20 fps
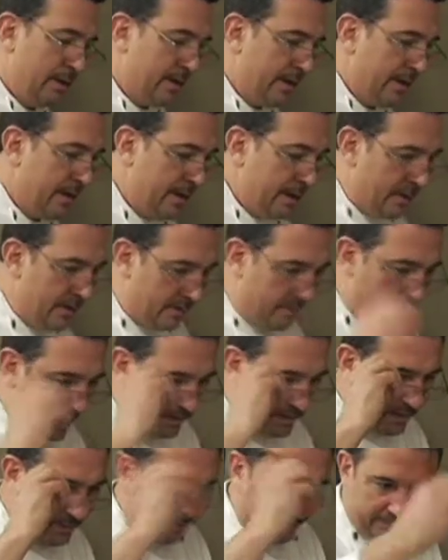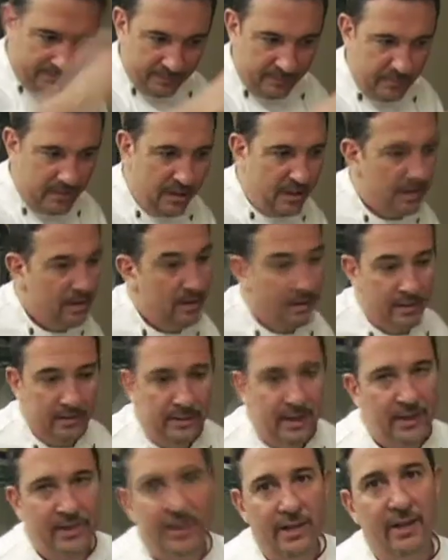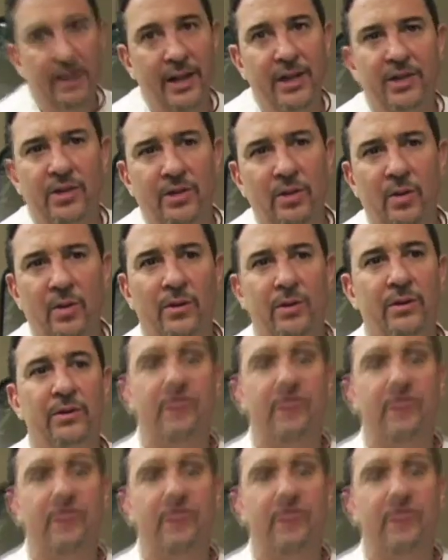Okay, you're welcome. That's it. That's so